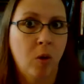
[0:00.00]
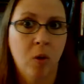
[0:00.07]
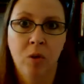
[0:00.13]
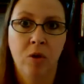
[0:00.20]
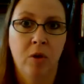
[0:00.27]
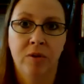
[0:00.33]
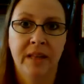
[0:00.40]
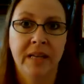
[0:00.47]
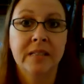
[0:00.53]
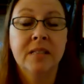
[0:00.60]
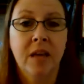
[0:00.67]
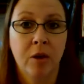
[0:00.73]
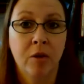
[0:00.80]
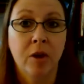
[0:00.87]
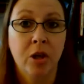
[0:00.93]
oh no, that's
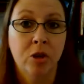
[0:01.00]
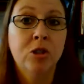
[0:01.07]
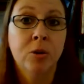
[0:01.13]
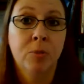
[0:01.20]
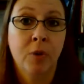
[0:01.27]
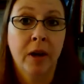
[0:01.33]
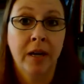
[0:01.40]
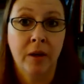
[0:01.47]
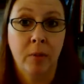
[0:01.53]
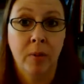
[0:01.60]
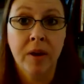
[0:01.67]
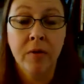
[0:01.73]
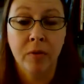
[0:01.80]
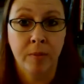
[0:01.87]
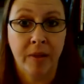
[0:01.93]
scary, you should probably get
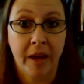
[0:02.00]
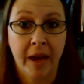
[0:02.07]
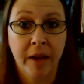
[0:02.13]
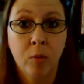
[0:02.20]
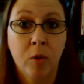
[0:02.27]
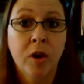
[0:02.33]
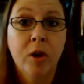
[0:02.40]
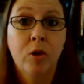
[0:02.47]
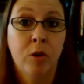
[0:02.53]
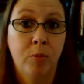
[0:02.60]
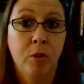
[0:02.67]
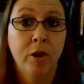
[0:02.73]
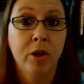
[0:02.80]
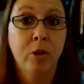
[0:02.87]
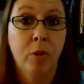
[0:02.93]
away from that, what a good
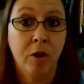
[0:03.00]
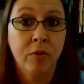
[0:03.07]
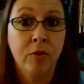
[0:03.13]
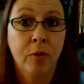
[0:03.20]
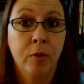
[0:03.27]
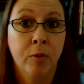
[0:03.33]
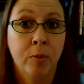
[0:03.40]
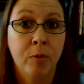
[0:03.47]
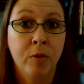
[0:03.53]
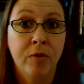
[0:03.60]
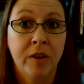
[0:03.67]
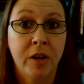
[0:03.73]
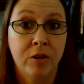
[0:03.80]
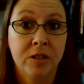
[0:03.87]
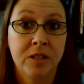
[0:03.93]
boy you are for
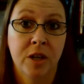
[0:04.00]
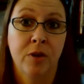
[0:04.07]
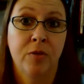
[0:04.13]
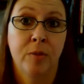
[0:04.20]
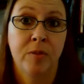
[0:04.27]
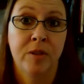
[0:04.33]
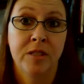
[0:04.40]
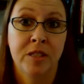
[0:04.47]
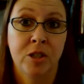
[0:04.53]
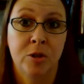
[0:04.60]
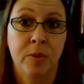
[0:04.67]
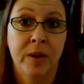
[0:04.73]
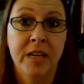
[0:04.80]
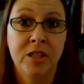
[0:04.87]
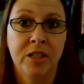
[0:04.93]
removing yourself from the
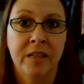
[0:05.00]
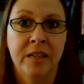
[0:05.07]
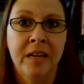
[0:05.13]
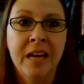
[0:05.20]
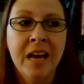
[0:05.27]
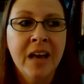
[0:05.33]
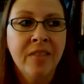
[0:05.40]
situation,